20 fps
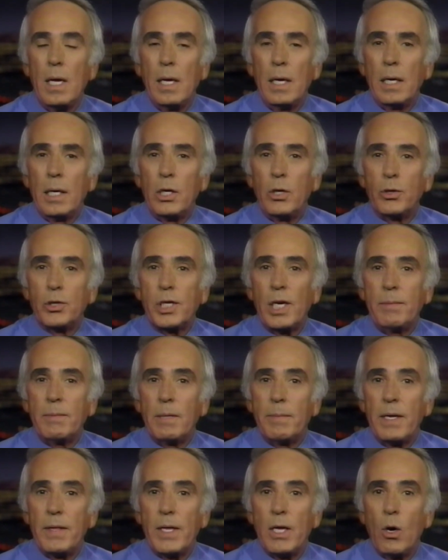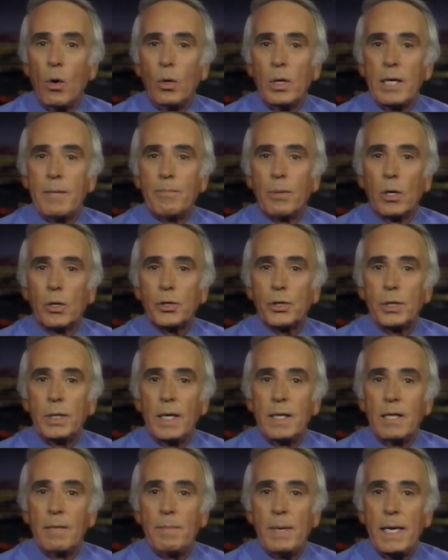You seem to be the only person
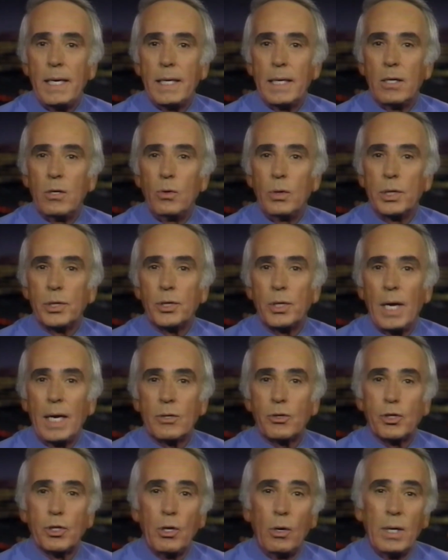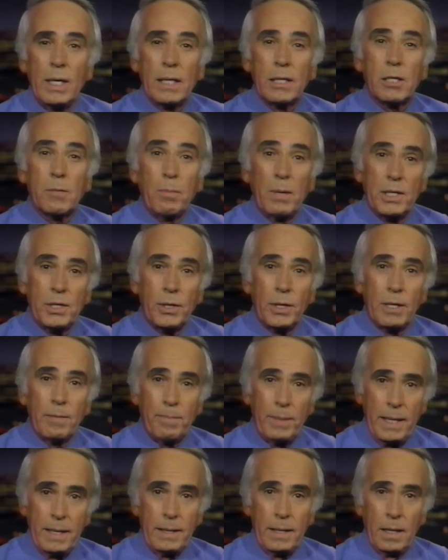in the media who does not show an explicit
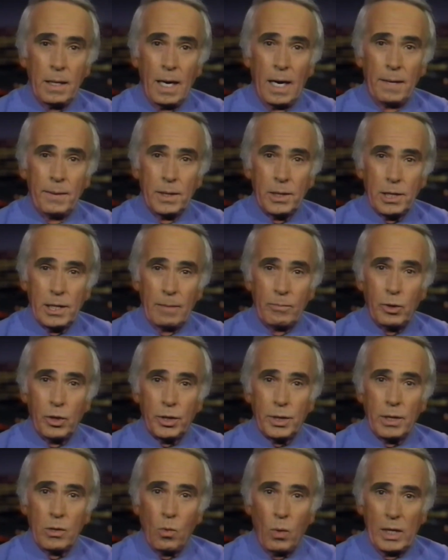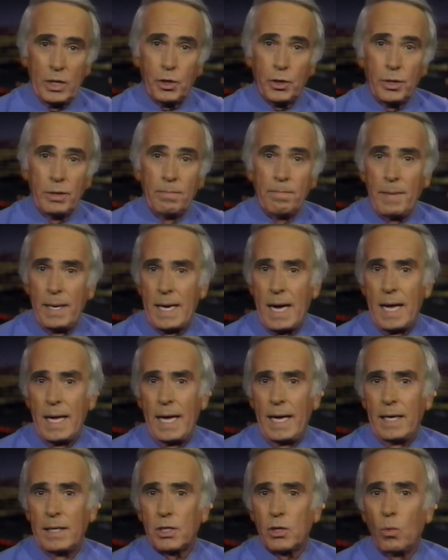opinion on the subject in question. May I
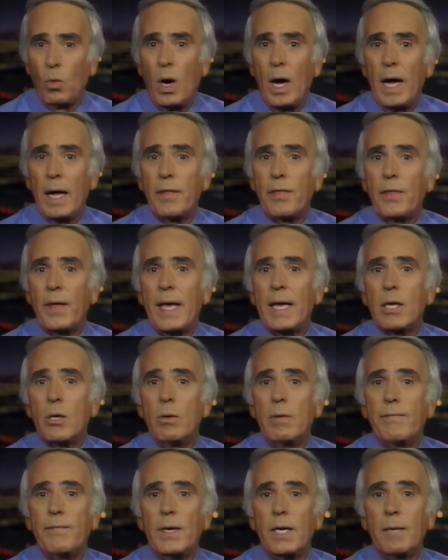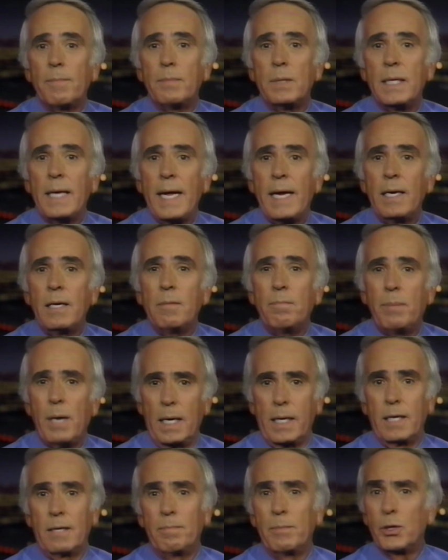ask why? Thank you, Philip Dane
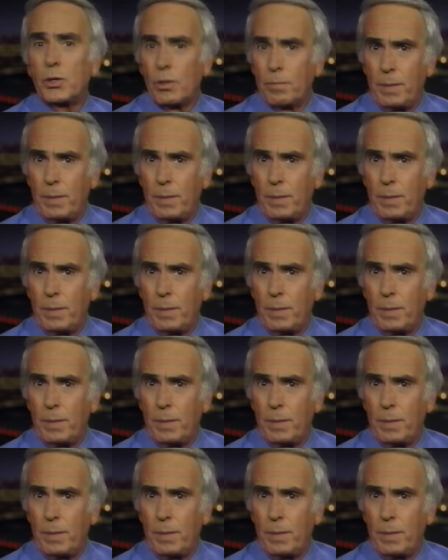Puckett. Mr.